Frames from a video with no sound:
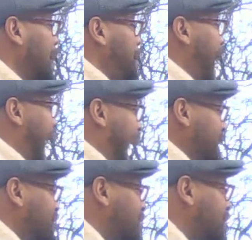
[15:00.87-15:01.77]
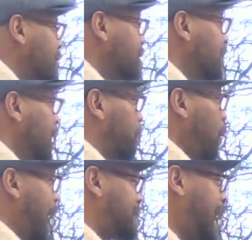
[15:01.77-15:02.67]
past,
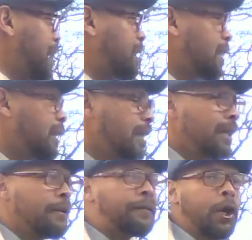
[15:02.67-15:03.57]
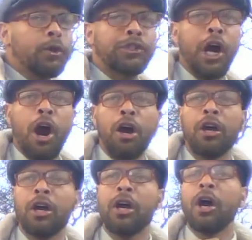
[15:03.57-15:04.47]
present, future,
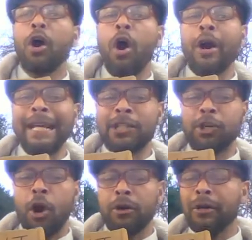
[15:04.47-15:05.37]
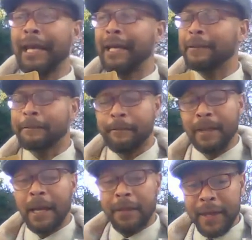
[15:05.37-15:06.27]
or eternally.
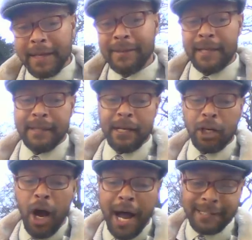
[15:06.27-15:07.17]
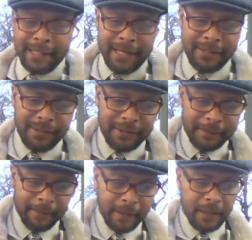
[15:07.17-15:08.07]
This is going to cost
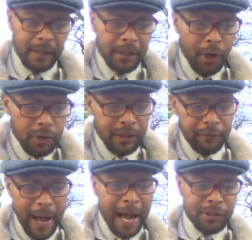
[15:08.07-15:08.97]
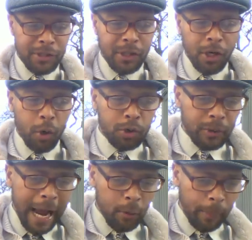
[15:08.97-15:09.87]
us, those of us who do
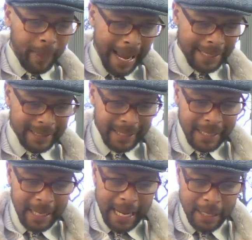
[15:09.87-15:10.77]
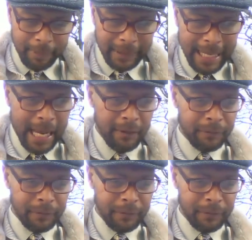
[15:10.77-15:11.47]
not repent and believe.